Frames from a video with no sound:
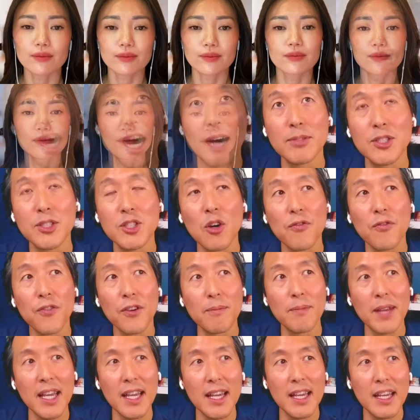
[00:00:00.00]
So for
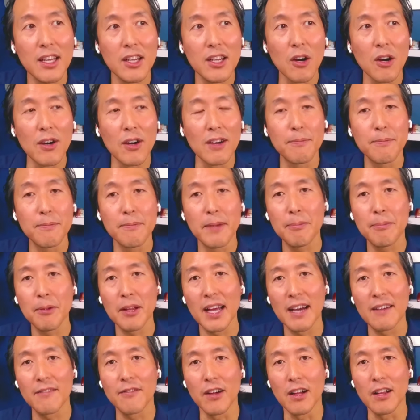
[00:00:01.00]
me, if people
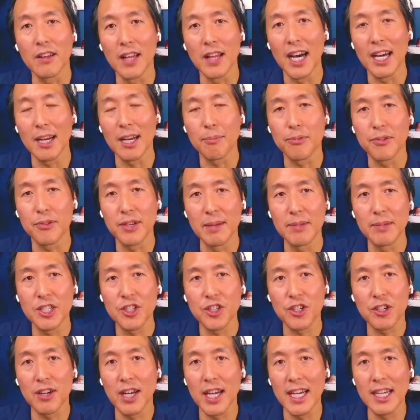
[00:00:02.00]
have a lot of
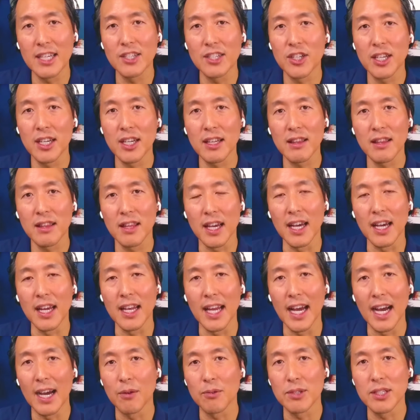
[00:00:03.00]
premature aging, then
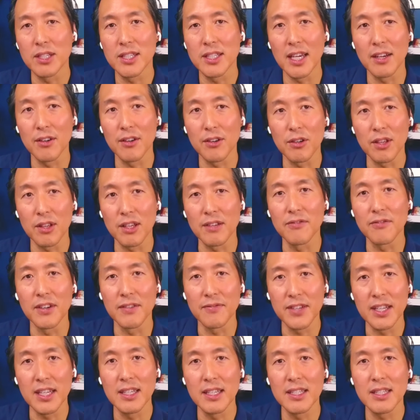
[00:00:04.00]
I would say early
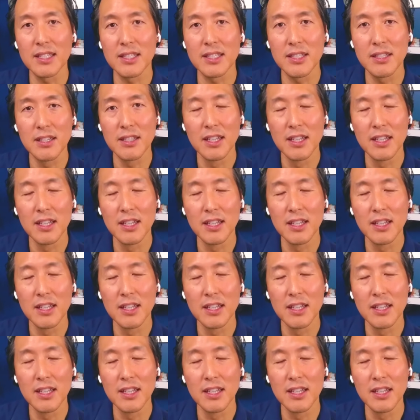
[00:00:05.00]
50s.